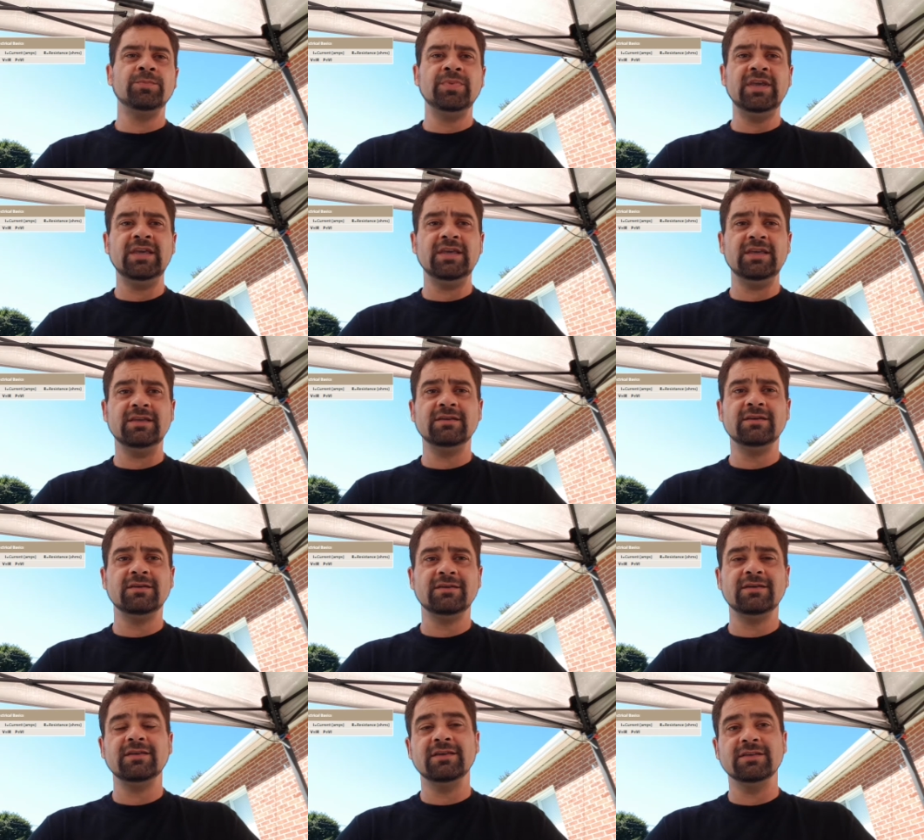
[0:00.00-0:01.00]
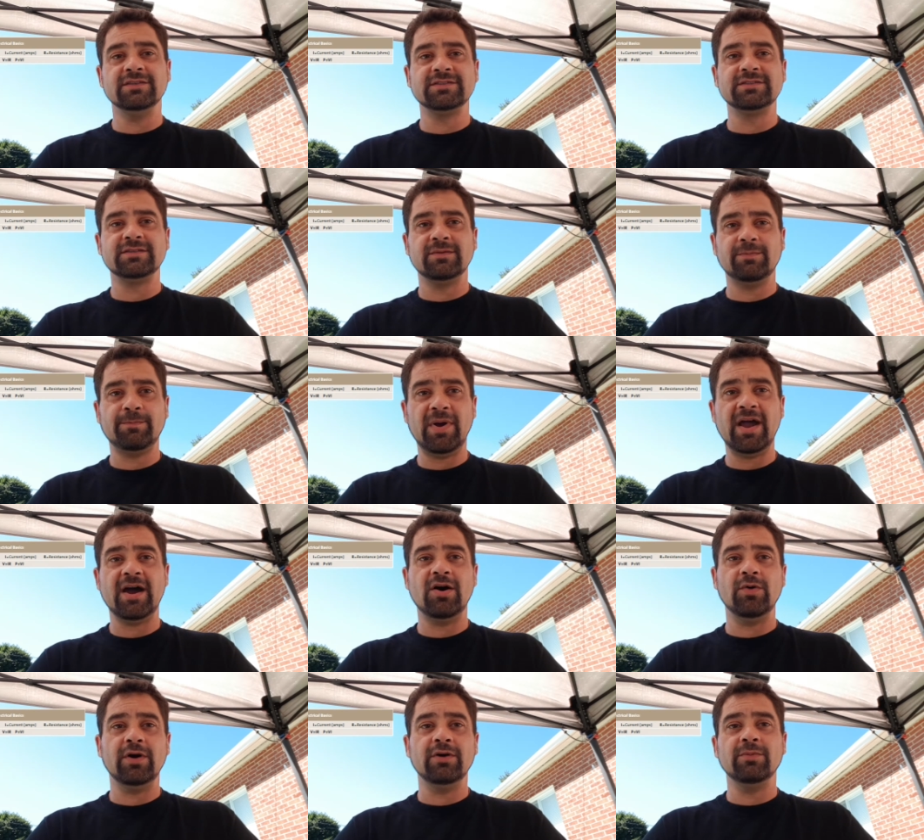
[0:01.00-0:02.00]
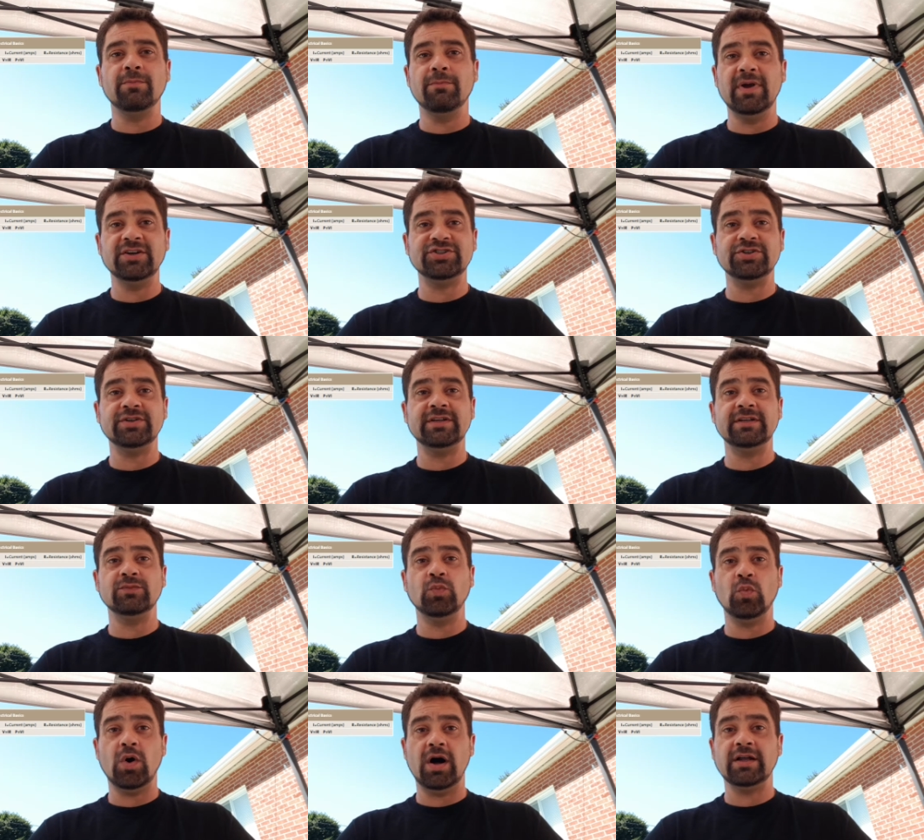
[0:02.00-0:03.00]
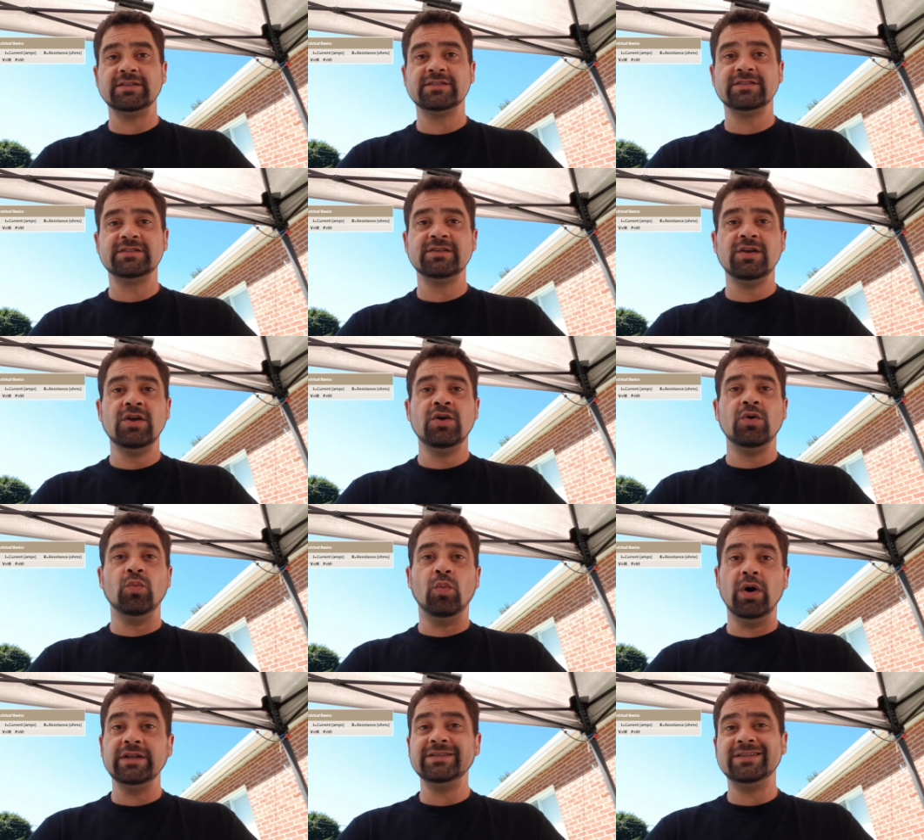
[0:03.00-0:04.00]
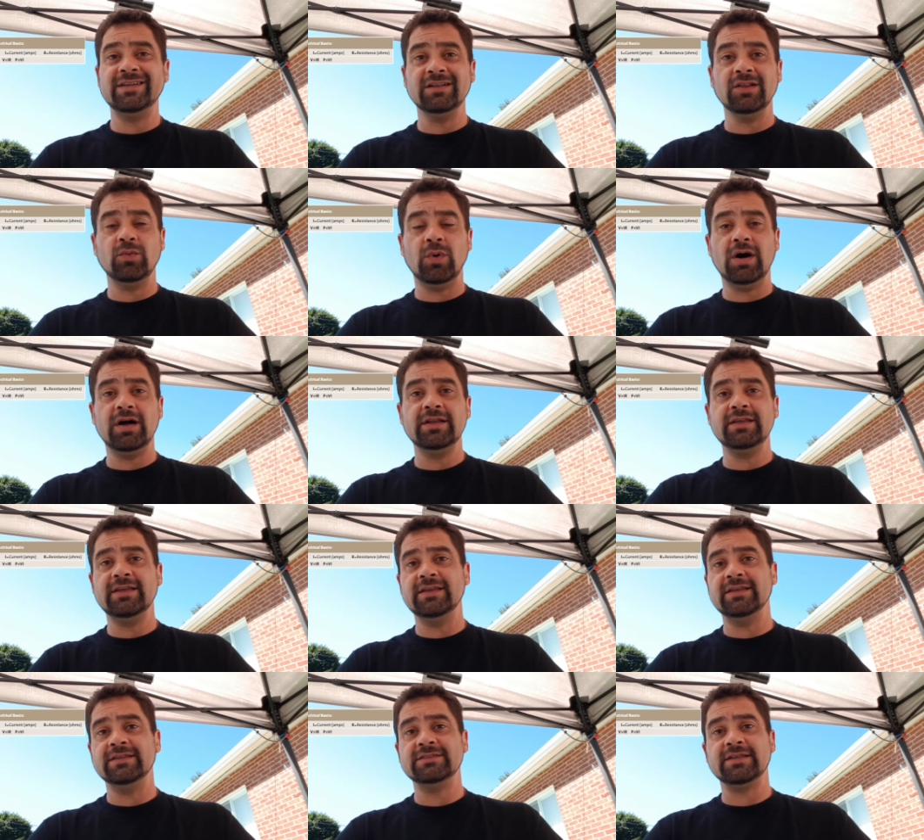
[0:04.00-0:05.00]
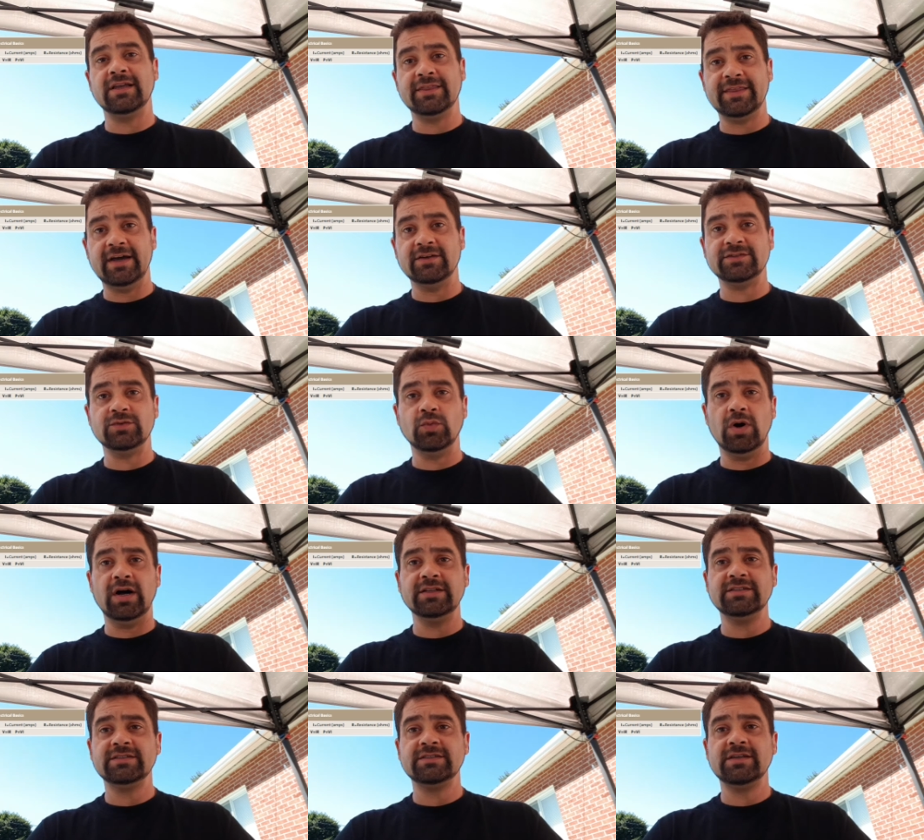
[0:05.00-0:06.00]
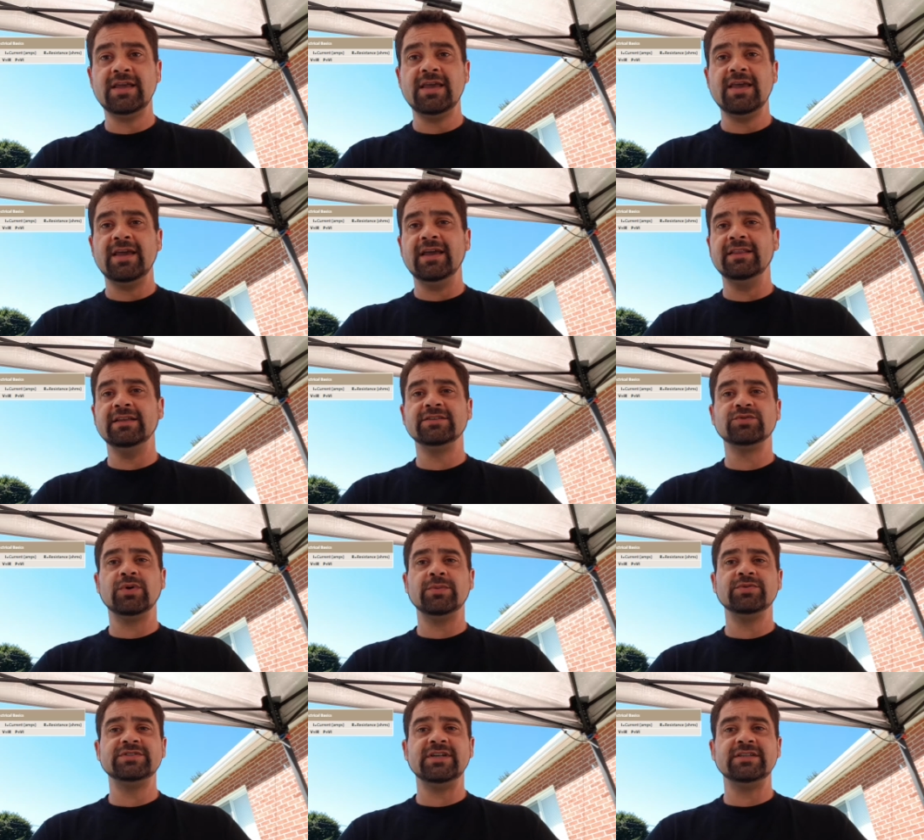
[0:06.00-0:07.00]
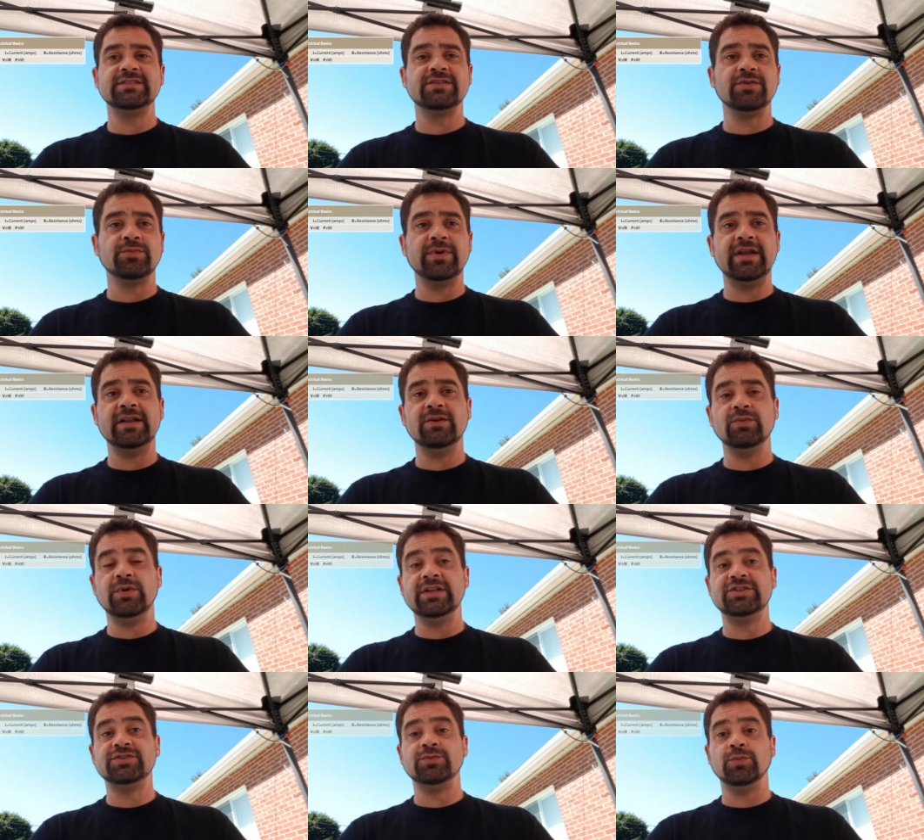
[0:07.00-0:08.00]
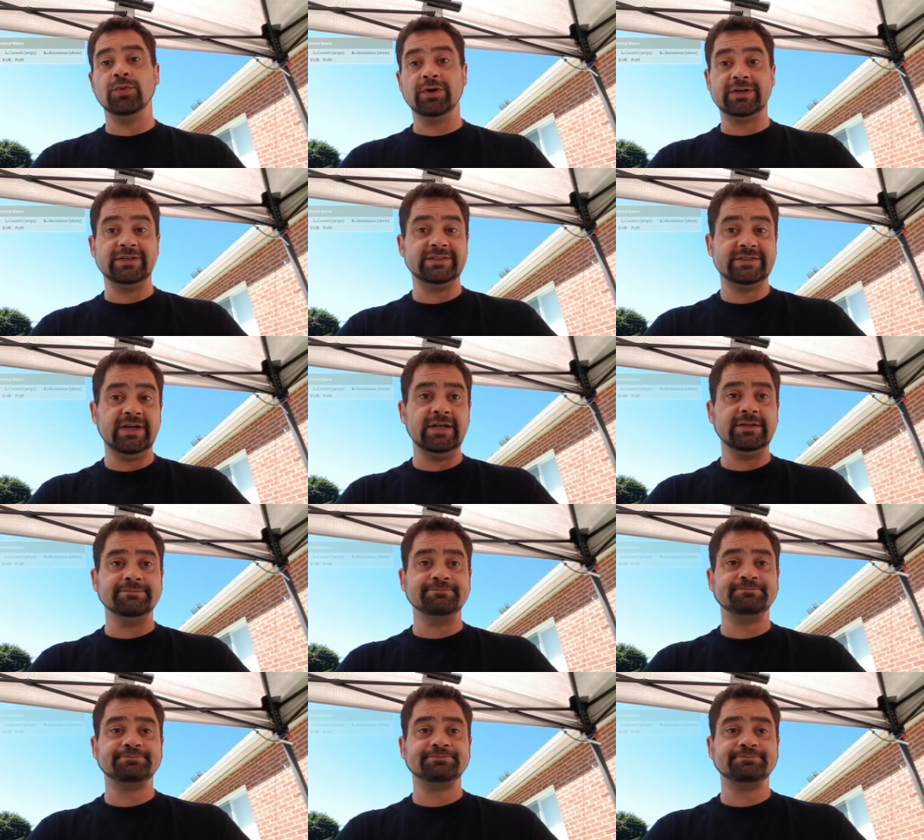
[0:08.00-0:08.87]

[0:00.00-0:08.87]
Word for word: P is power, measured in watts. One kilowatt is a thousand watts, and this represents the rate at which work is done.